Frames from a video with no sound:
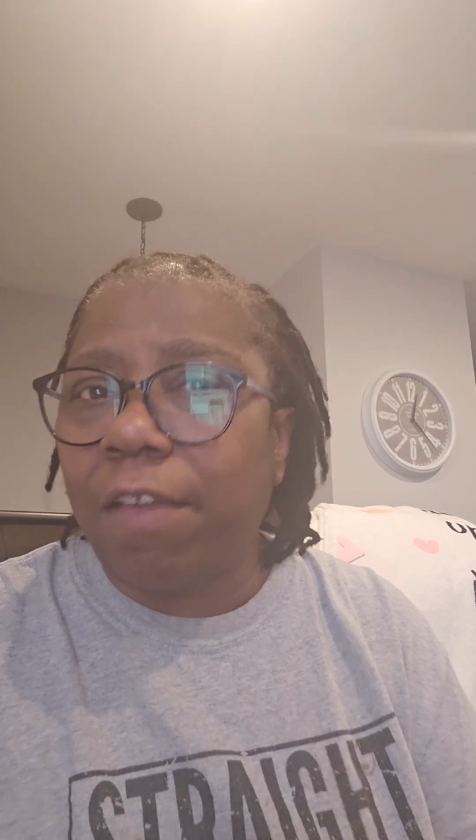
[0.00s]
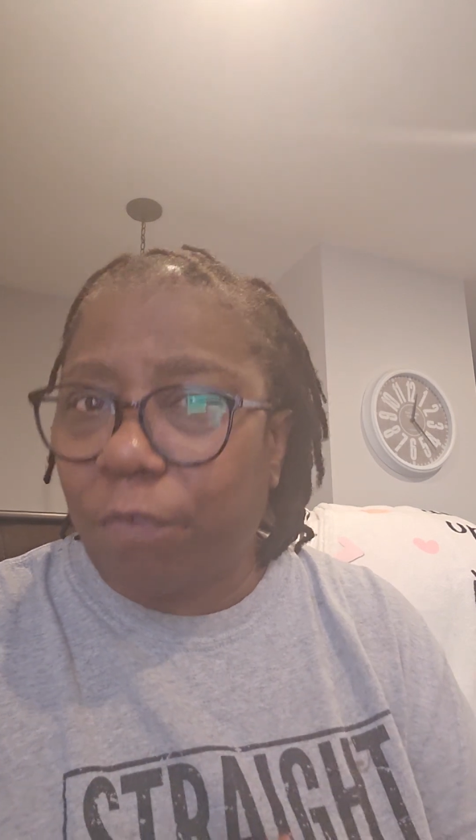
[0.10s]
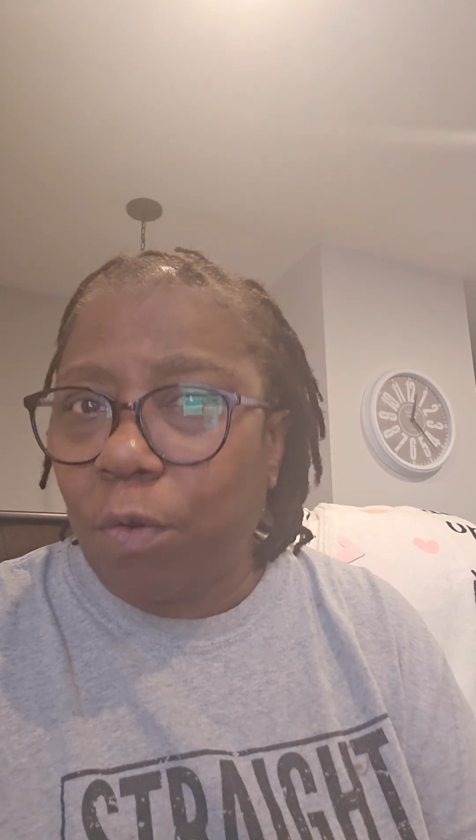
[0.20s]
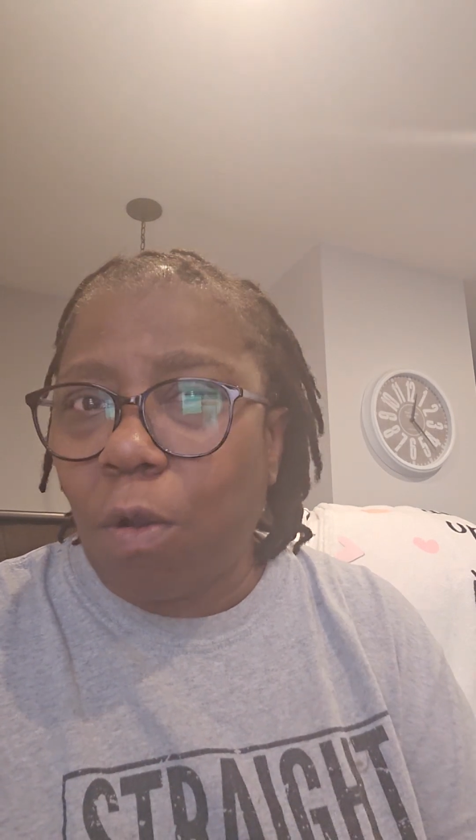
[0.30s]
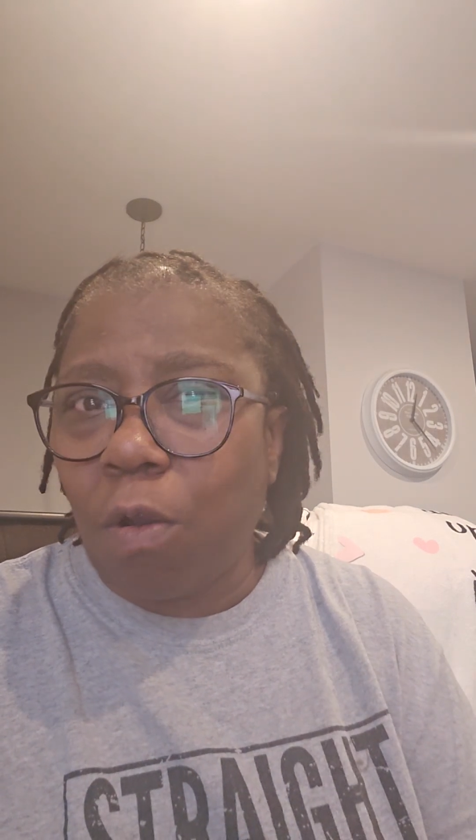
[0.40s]

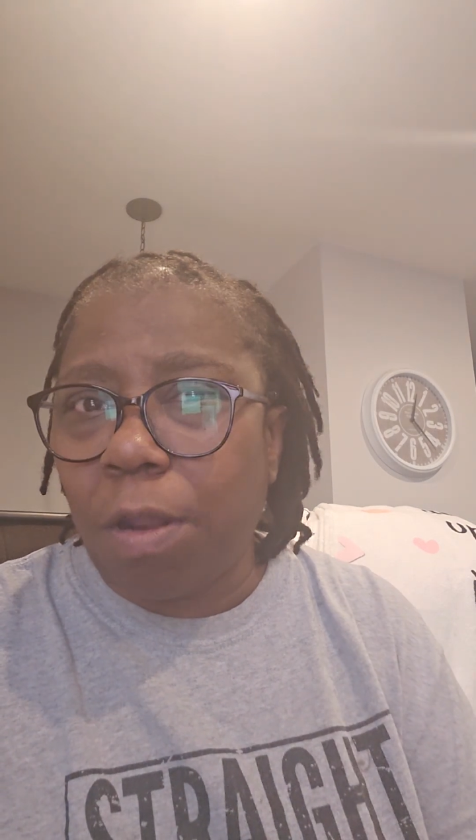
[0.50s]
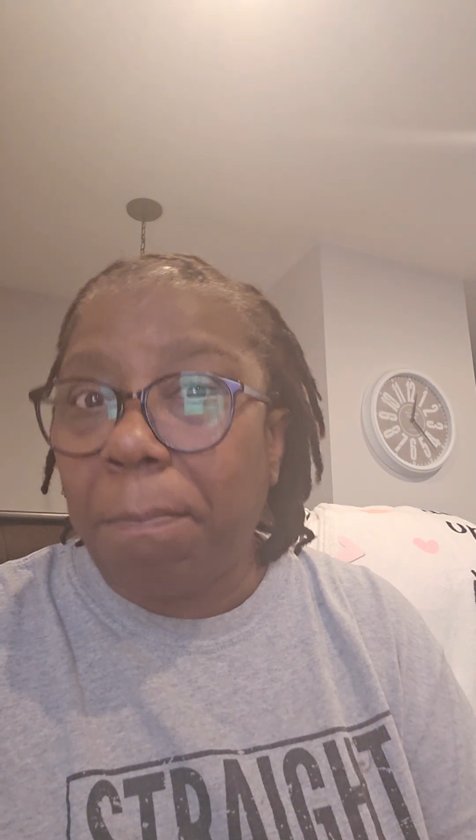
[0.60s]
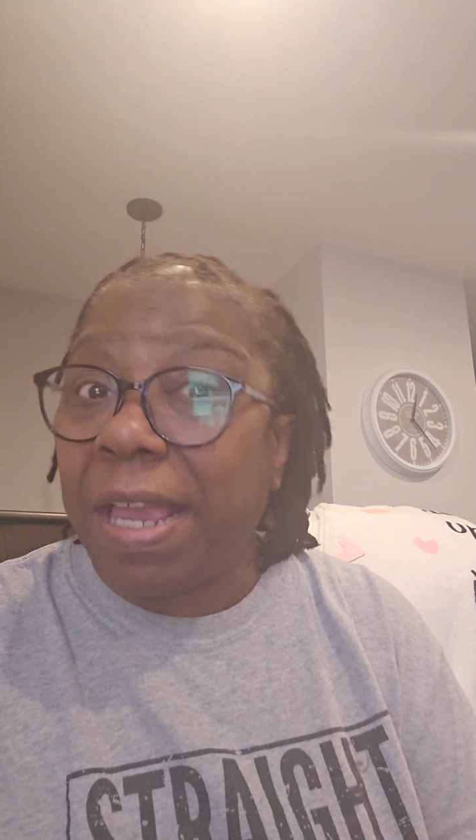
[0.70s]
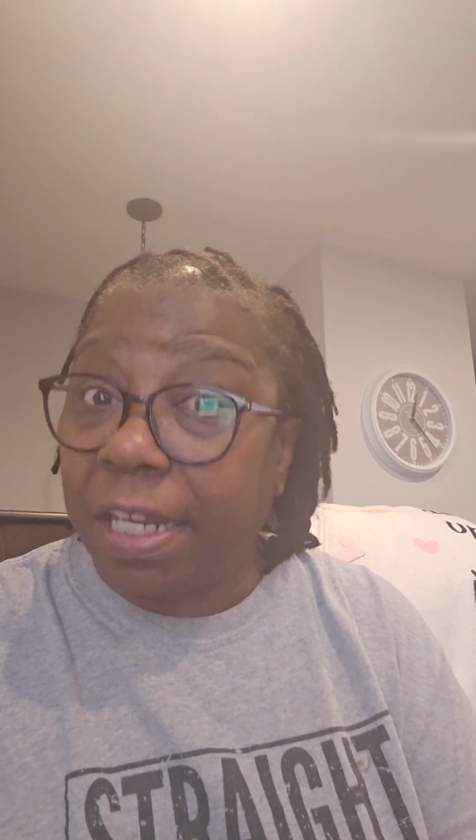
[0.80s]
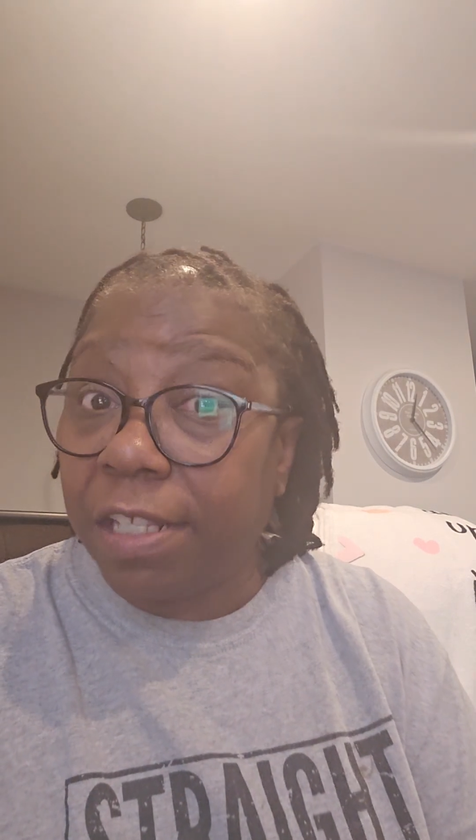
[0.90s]
if you're
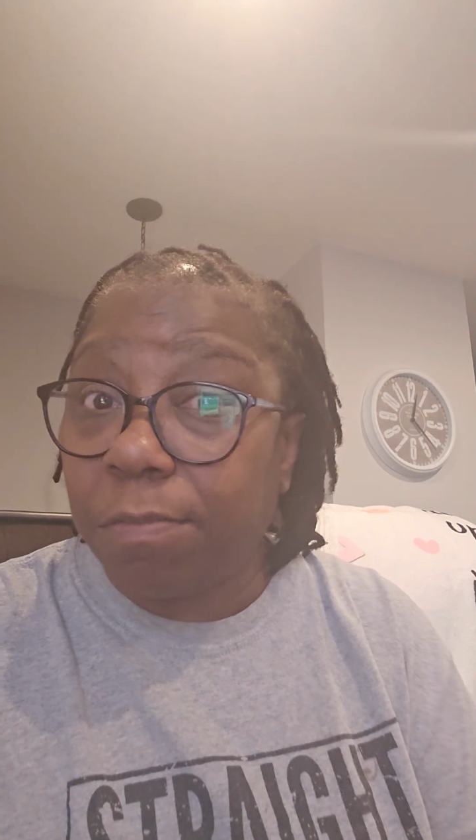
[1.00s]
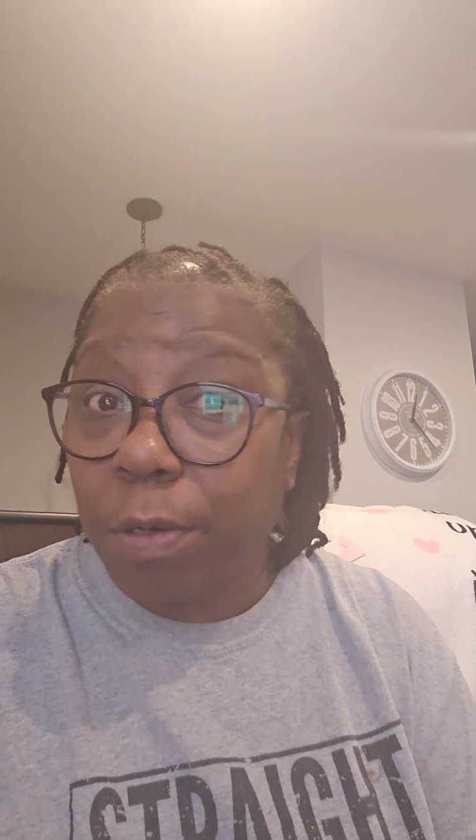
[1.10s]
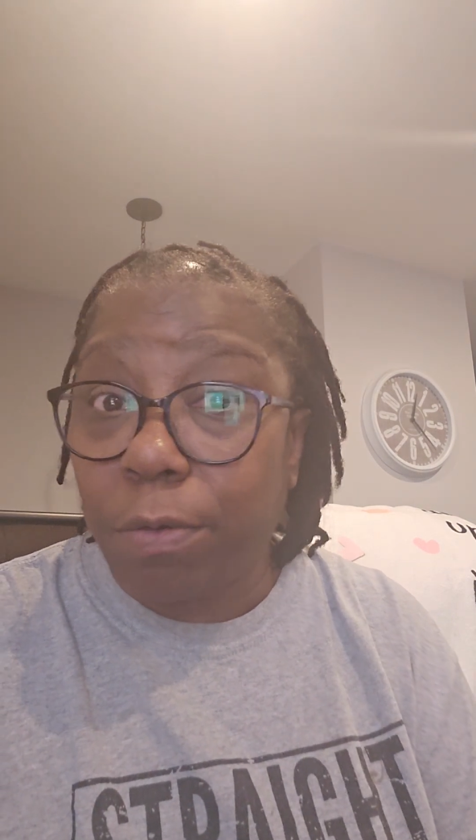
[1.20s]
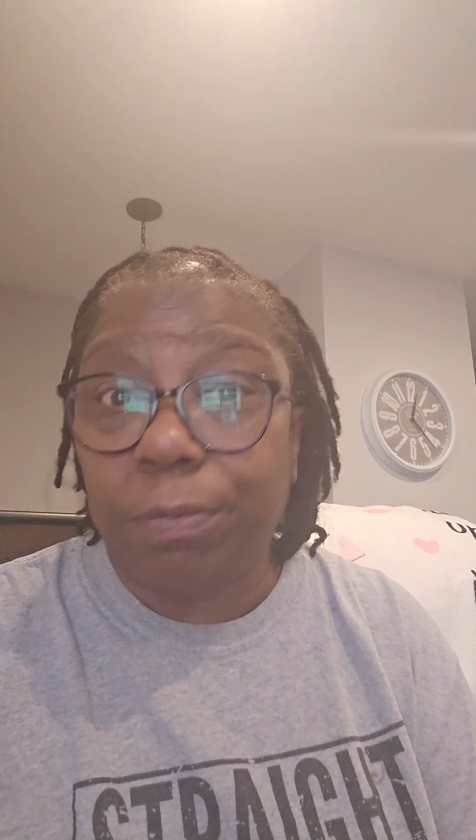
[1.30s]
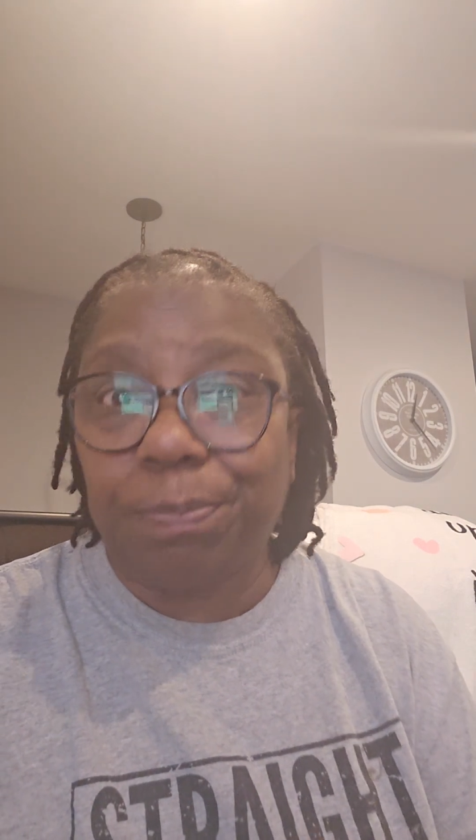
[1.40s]
on maintenance
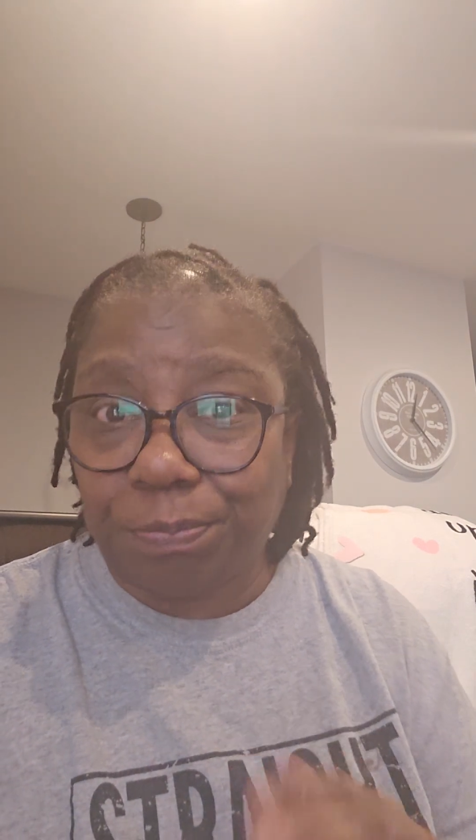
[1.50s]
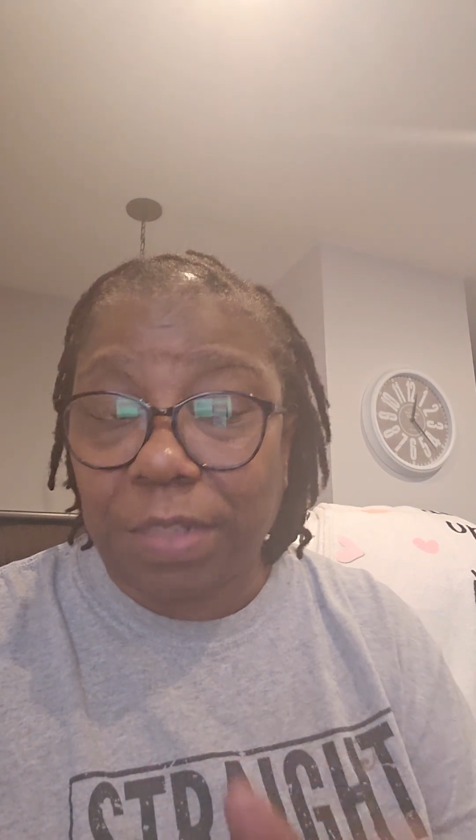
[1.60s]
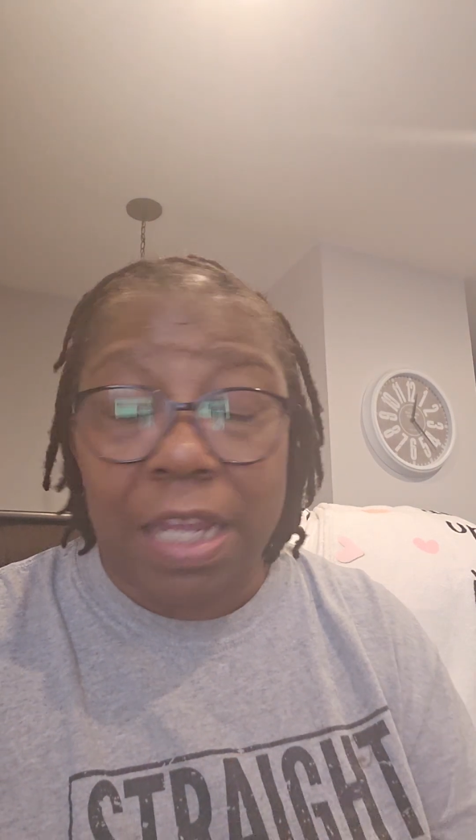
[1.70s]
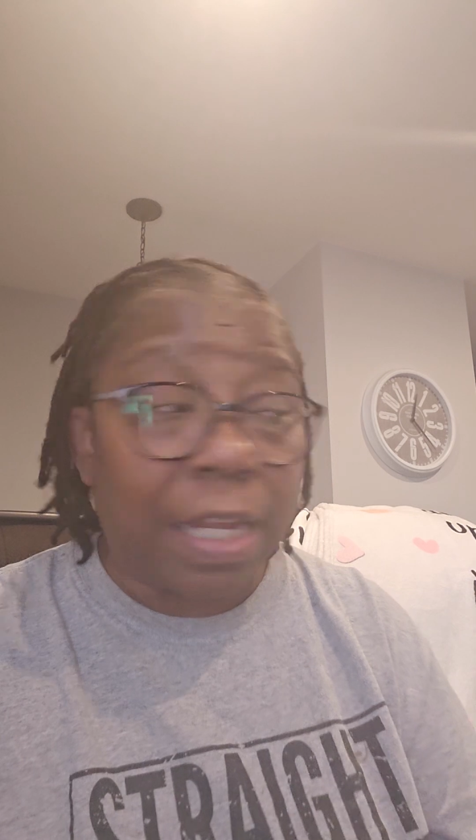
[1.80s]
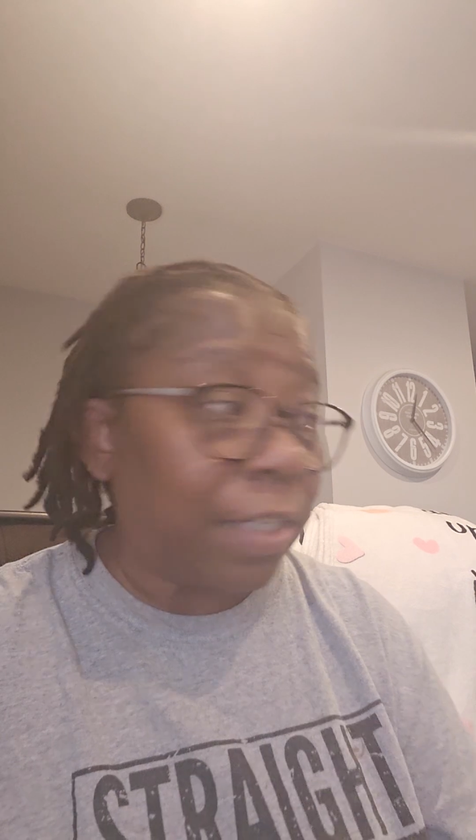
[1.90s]
mode.
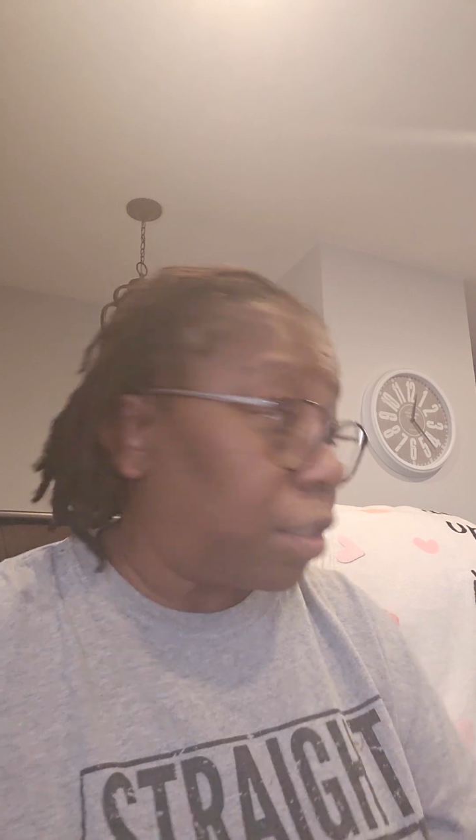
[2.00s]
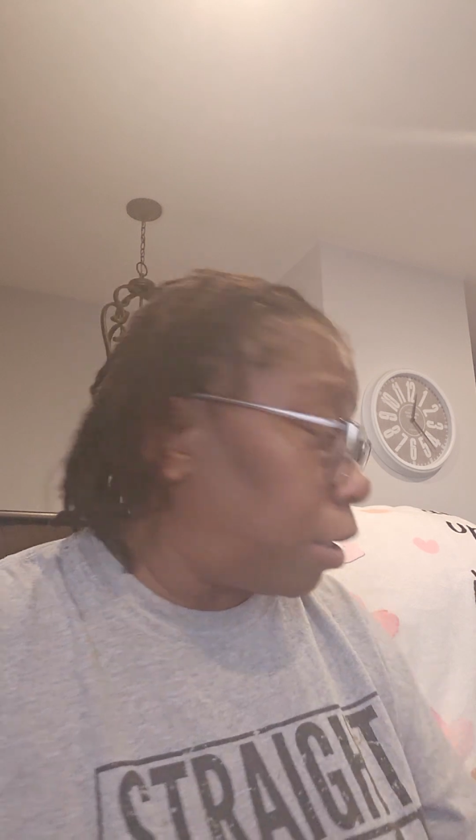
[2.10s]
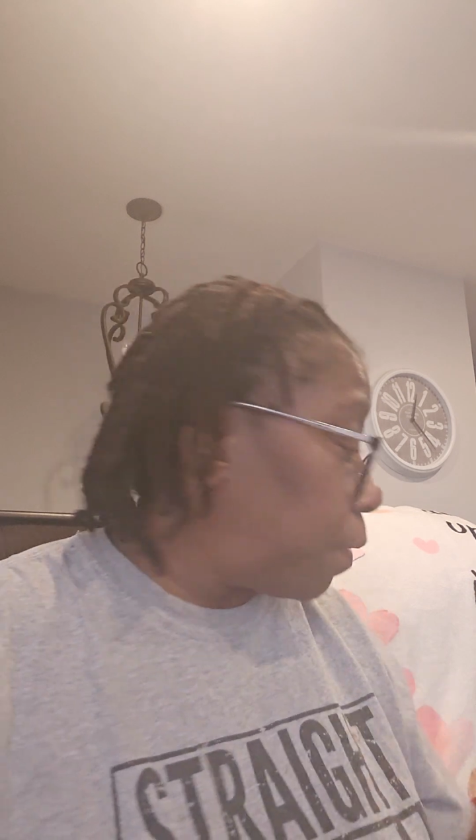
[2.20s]
I'd like to